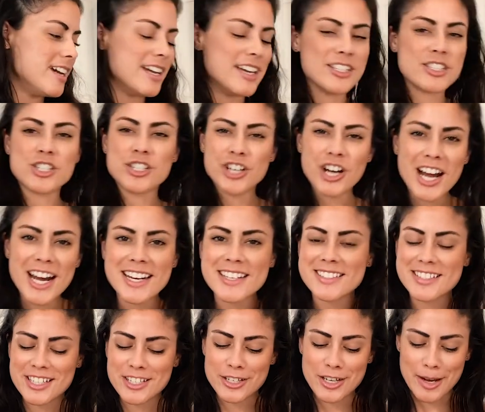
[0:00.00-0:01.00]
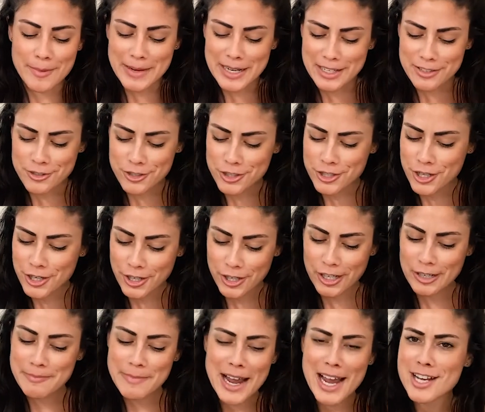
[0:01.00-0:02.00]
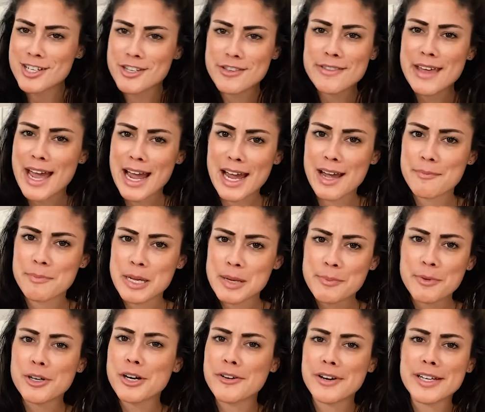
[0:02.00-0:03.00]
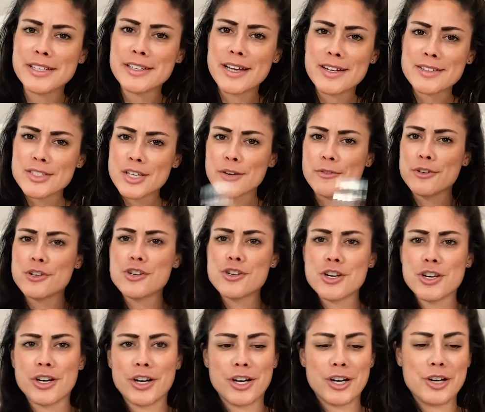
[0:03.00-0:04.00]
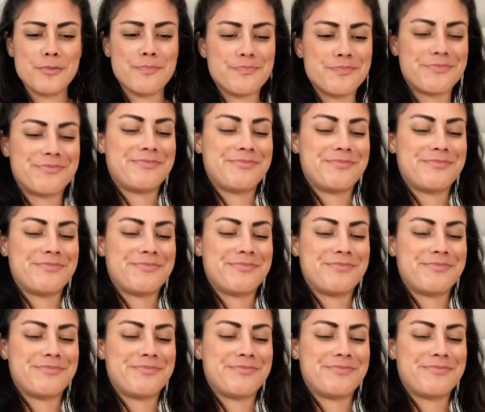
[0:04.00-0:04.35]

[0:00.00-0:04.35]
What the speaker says: It's crazy. I mean, sugar, imagine that. People going nuts over sugar.